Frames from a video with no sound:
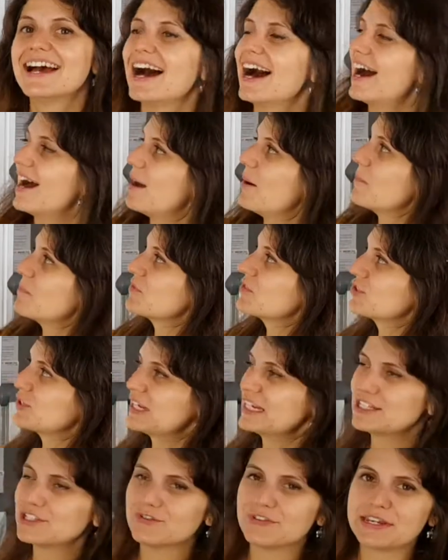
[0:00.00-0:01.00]
Um,
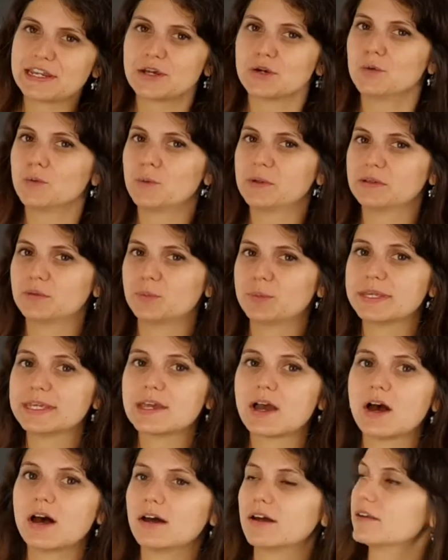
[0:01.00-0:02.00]
today's video will
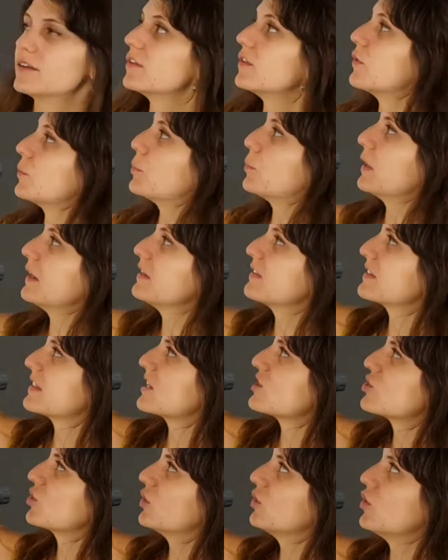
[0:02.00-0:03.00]
be on the
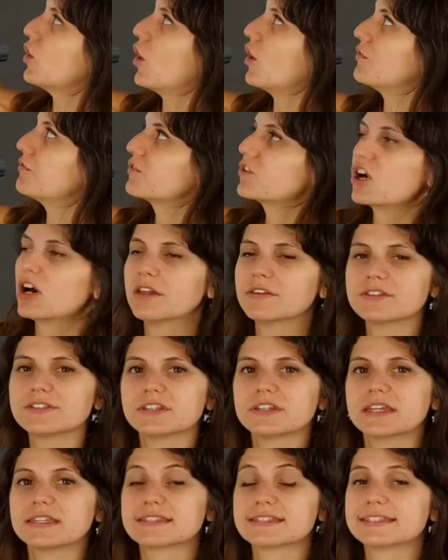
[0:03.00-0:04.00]
pronunciation of
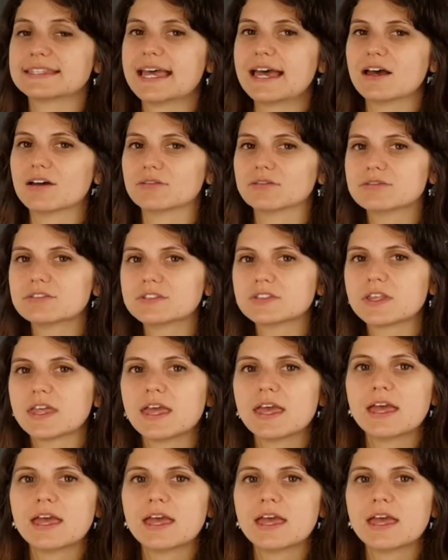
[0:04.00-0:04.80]
consonant sounds